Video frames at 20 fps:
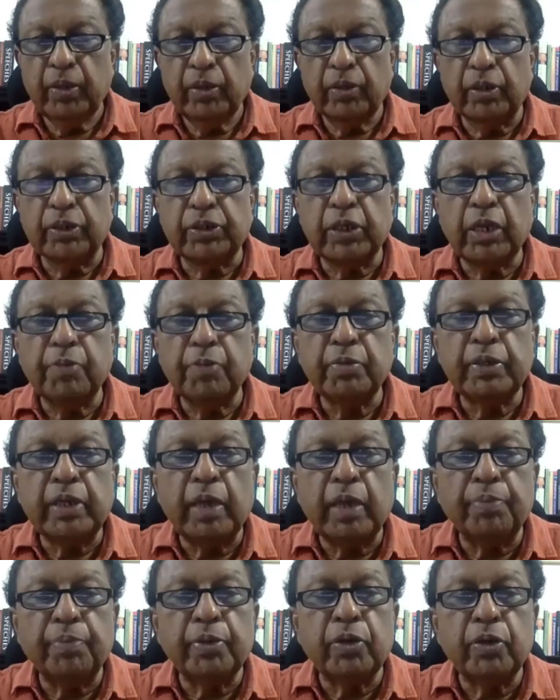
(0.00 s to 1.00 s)
This time it
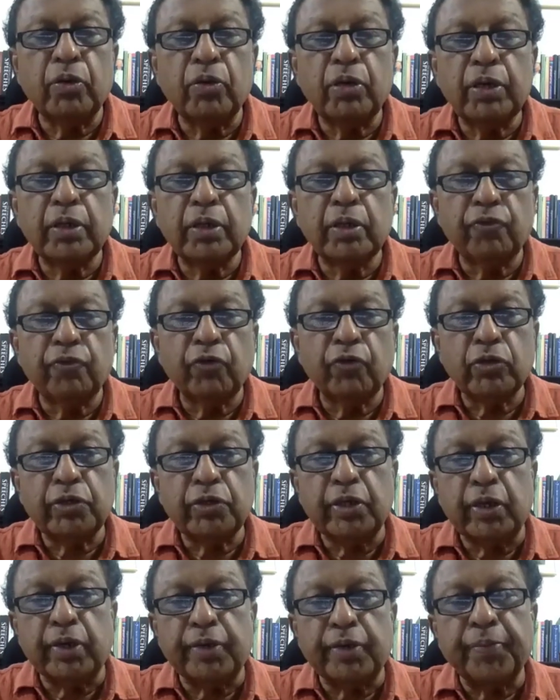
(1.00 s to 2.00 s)
happened only in the fourth
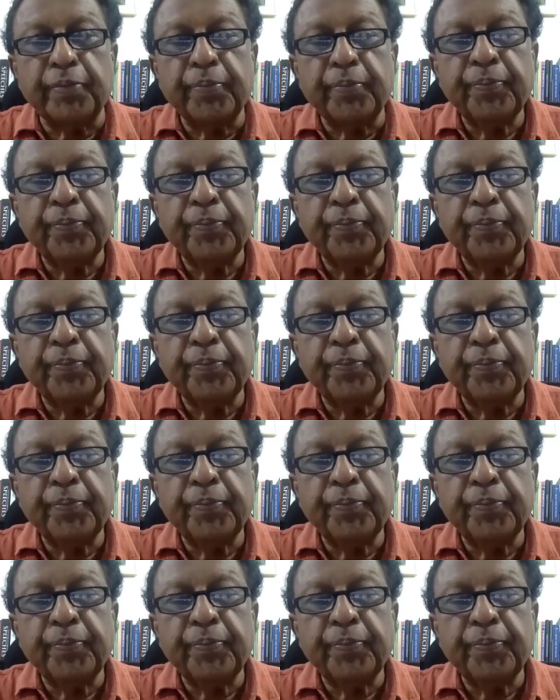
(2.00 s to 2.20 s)
year.